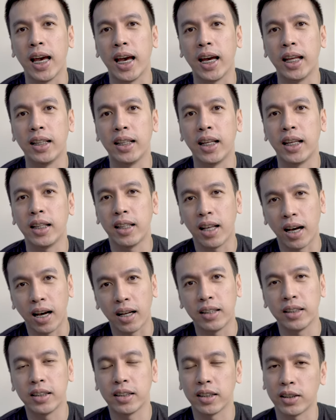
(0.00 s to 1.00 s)
and then the
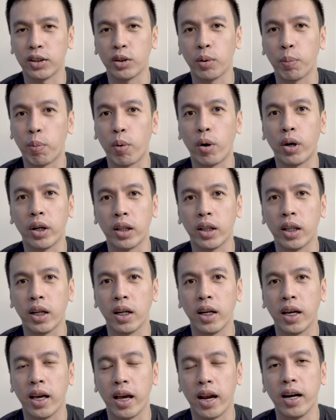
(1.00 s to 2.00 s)
others your support
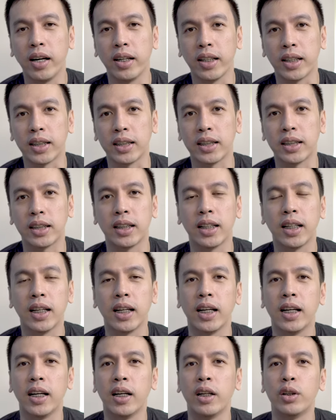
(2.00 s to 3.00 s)
areas
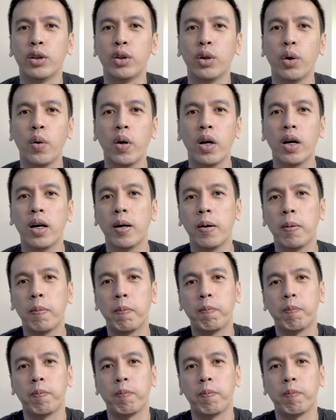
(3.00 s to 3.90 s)
so uh,